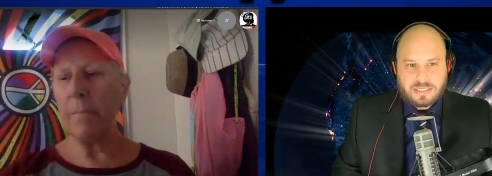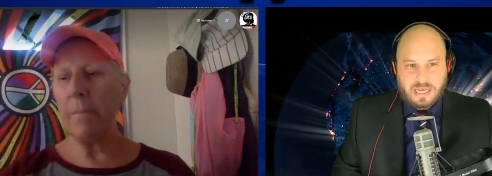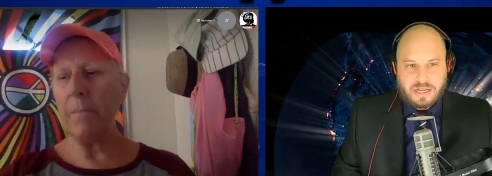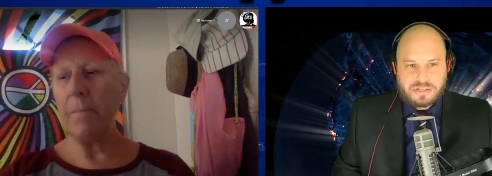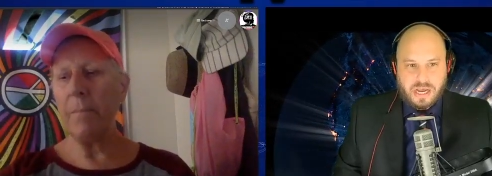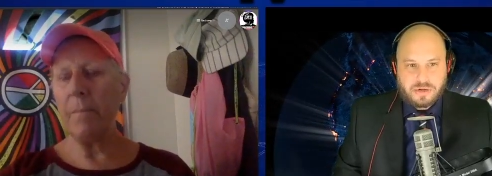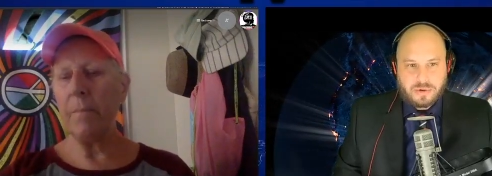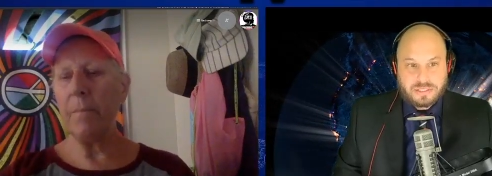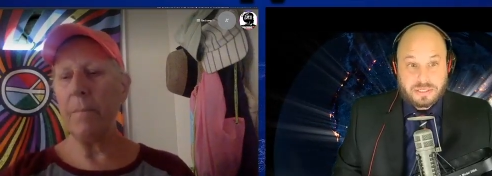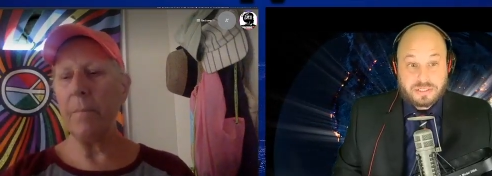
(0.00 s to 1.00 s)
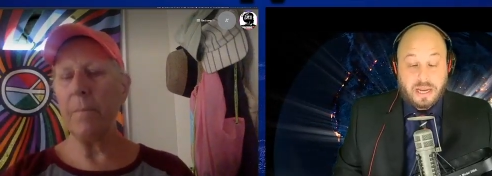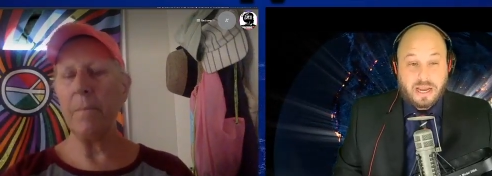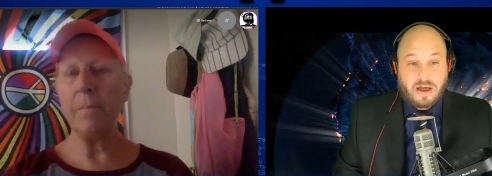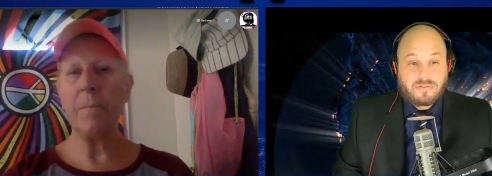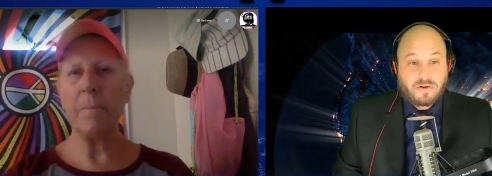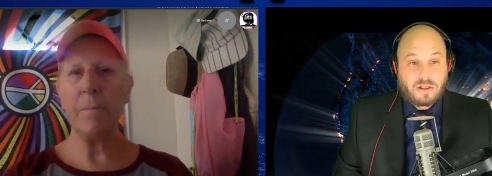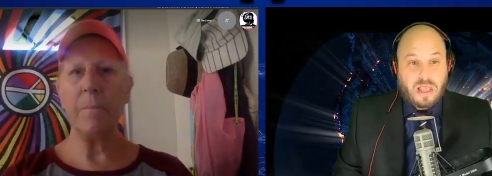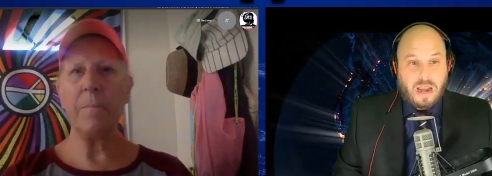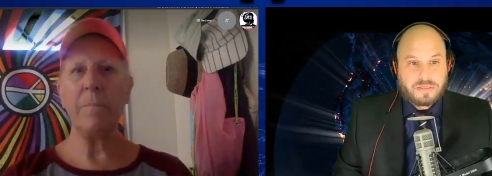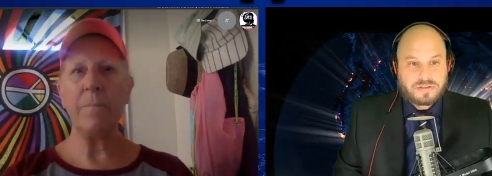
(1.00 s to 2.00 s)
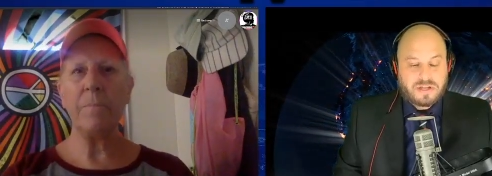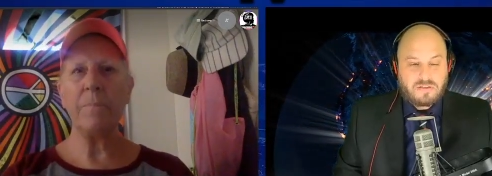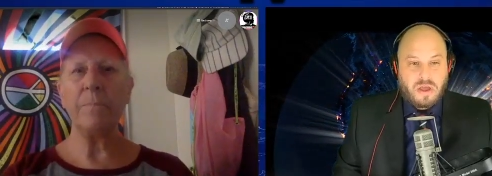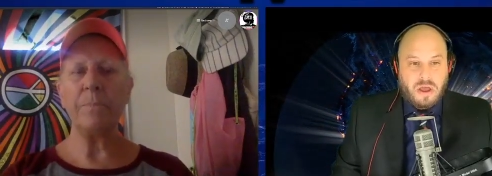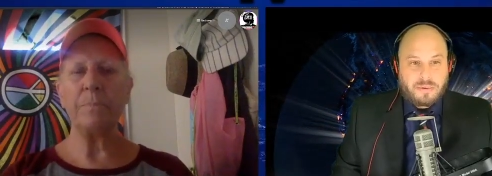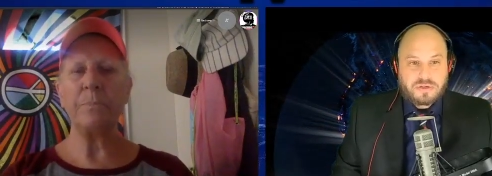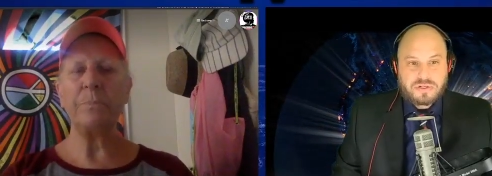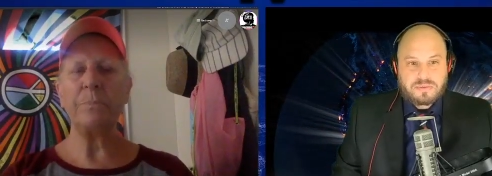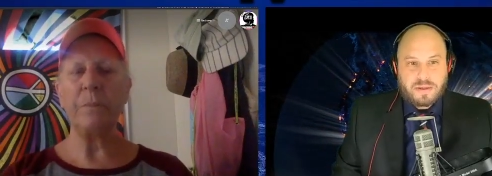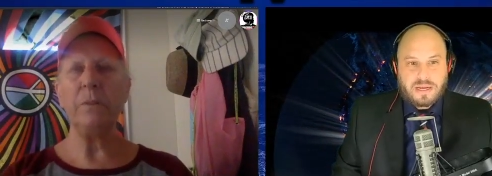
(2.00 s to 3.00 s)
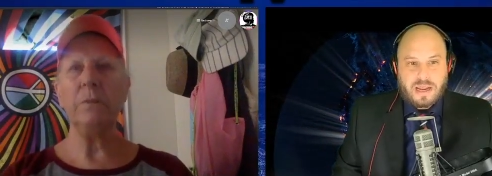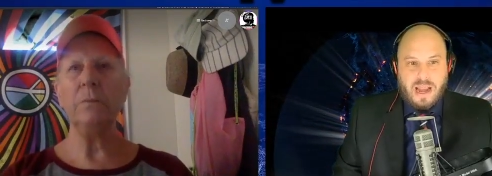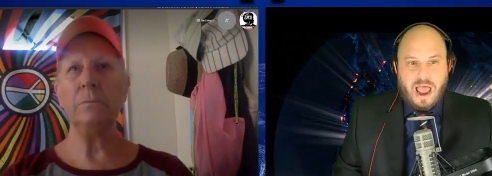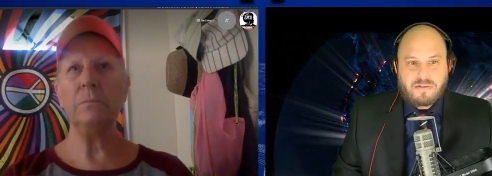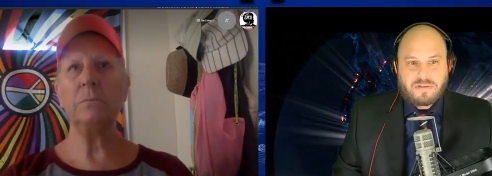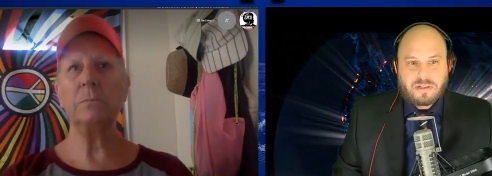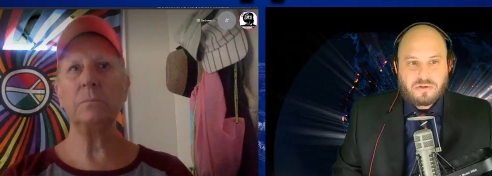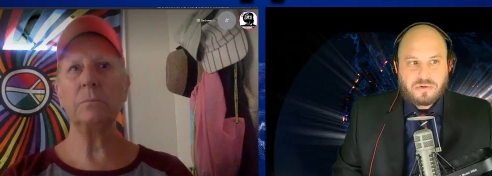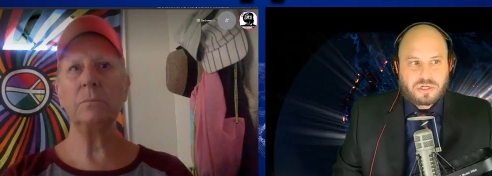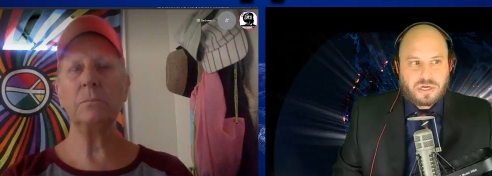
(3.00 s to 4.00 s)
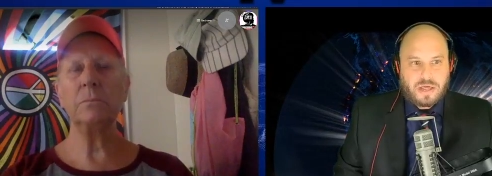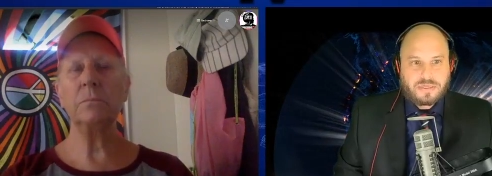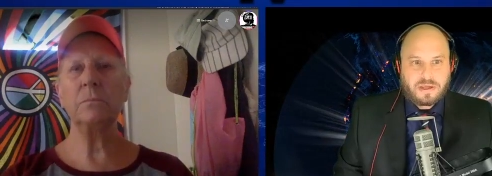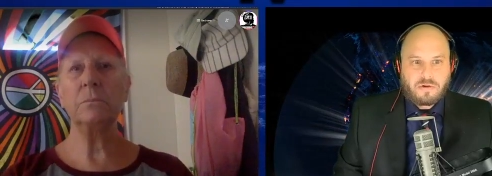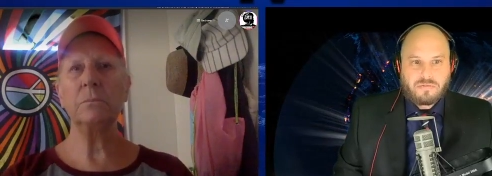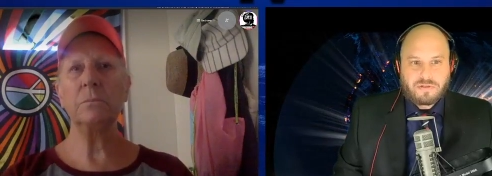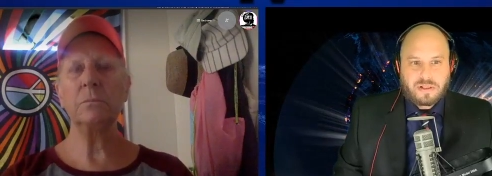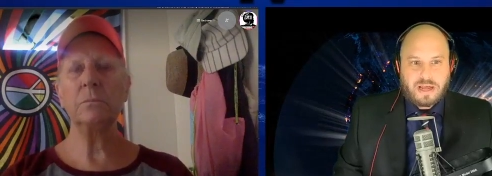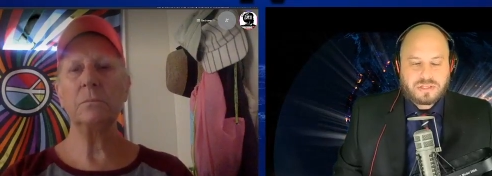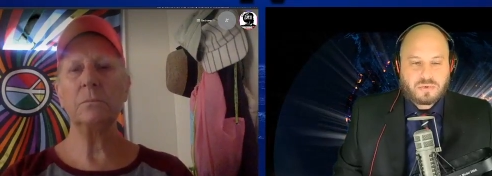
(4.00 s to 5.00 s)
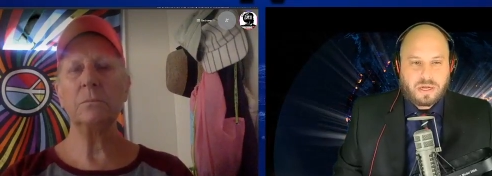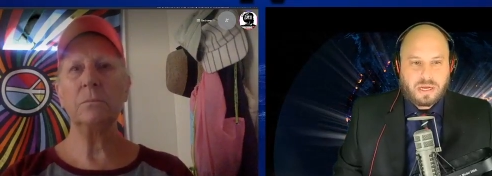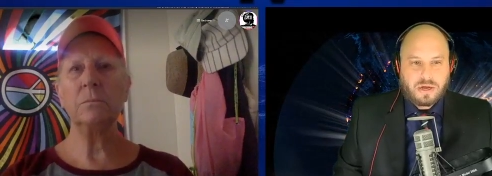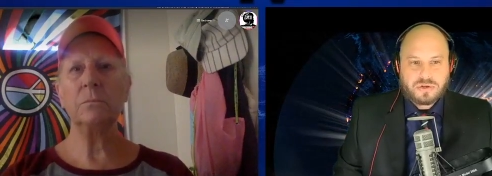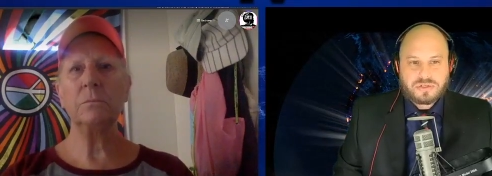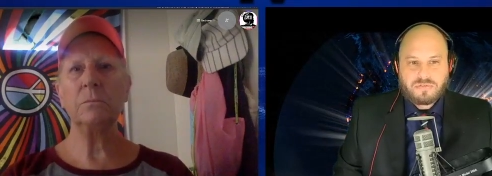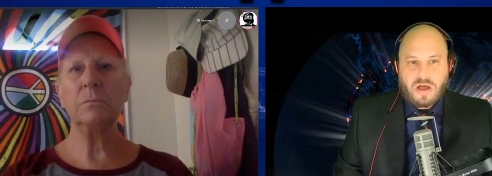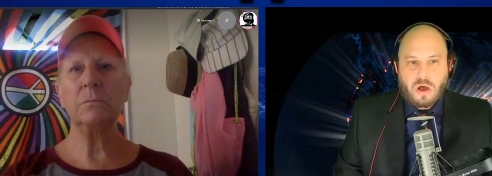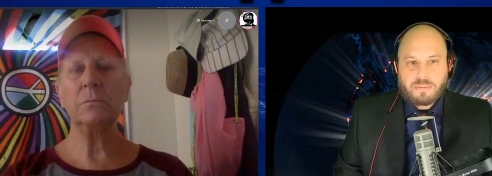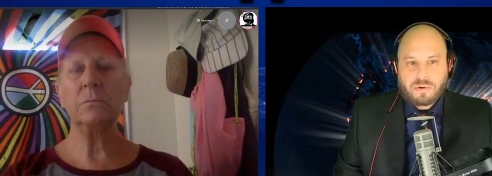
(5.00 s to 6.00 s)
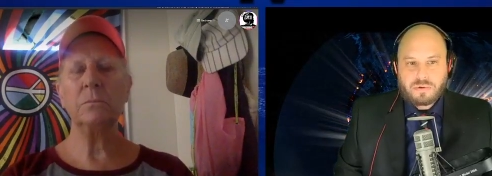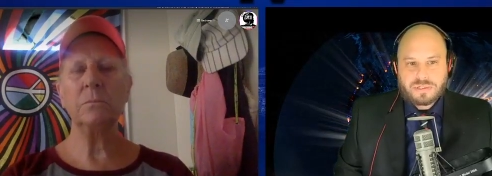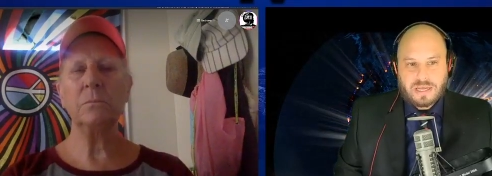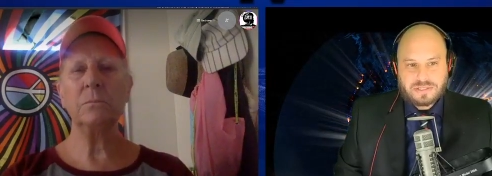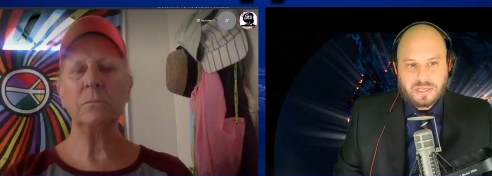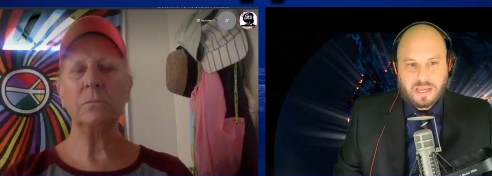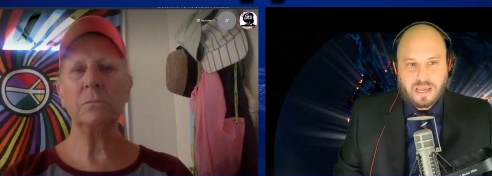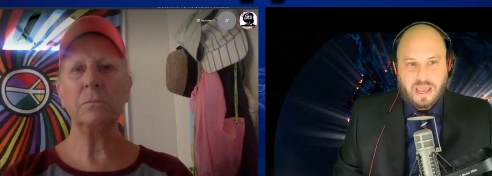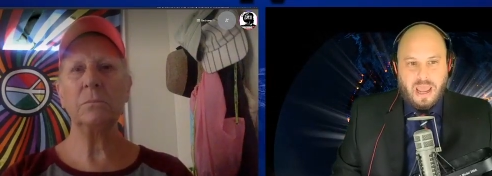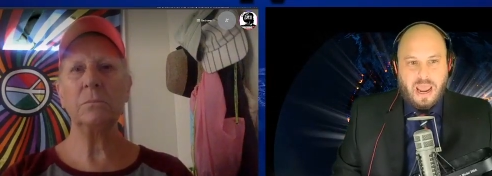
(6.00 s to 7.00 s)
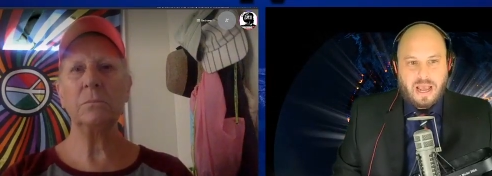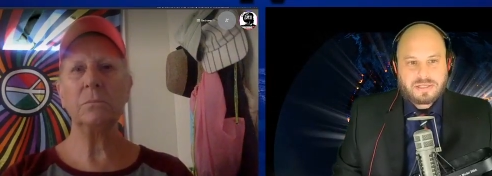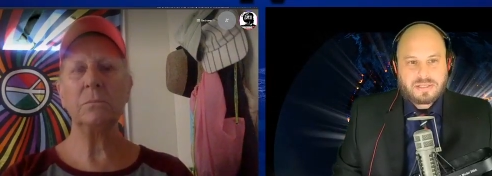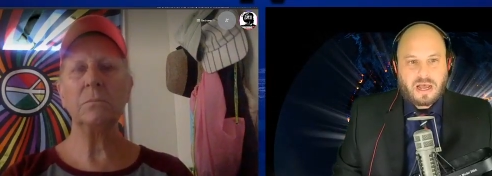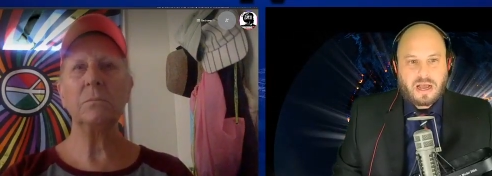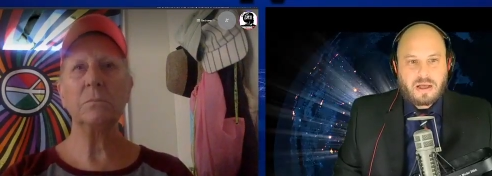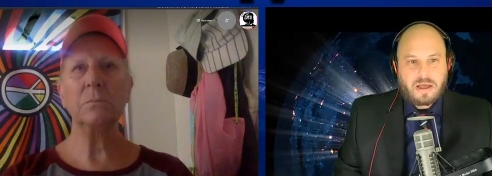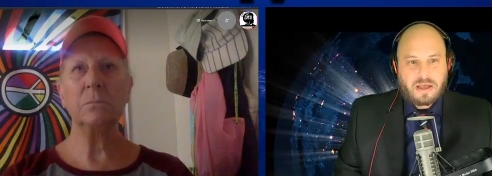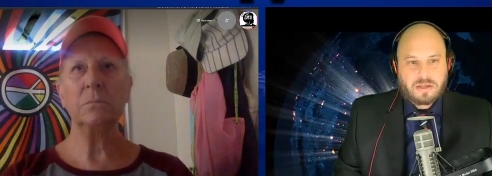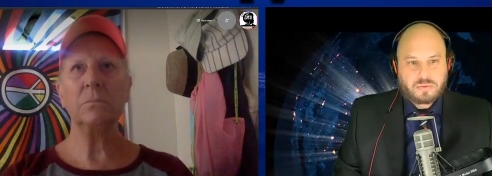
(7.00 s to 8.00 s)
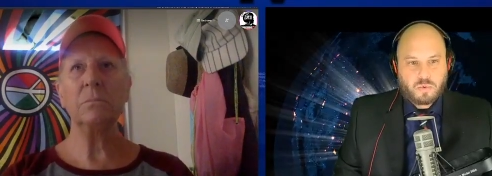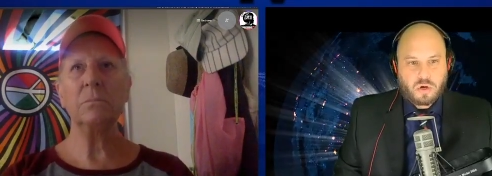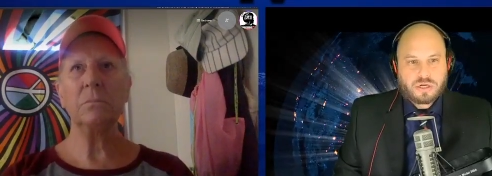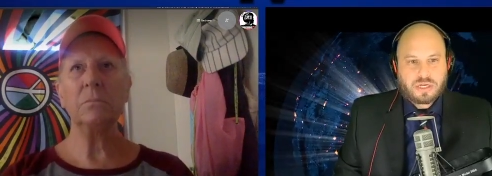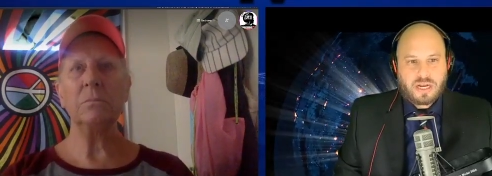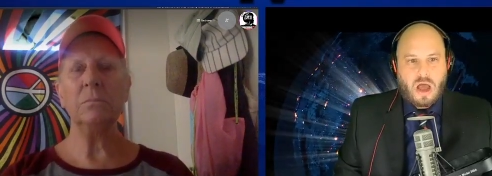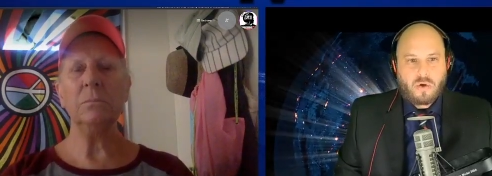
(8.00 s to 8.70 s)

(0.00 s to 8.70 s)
Speaker 1: on January 6th. And I cover a lot of this stuff. But there's been an evolution, I think, over the last 20 years of how protesting has, uh, uh has worked and how